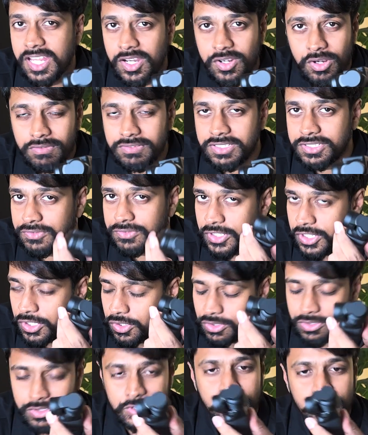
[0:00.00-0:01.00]
end of this
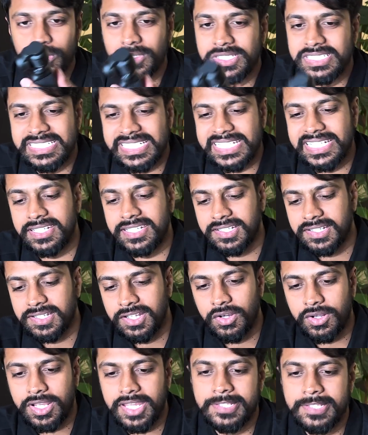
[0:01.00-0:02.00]
video, you will see it.
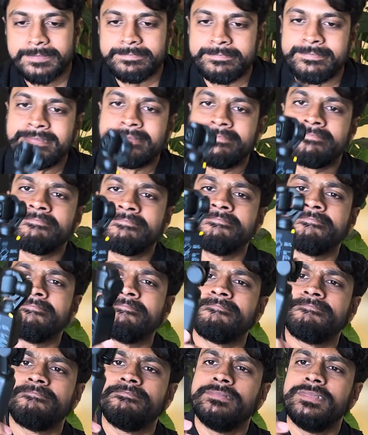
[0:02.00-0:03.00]
Okay,
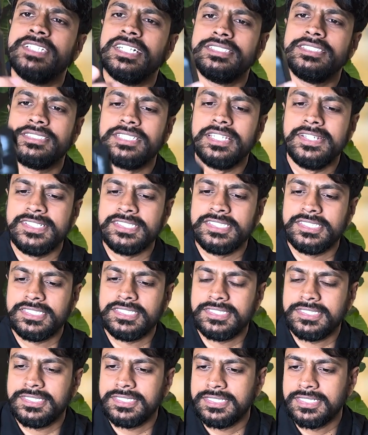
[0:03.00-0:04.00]
this
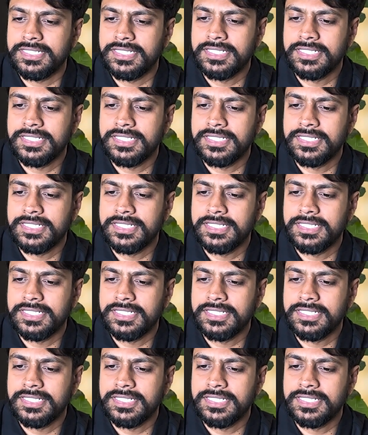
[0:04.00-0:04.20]
is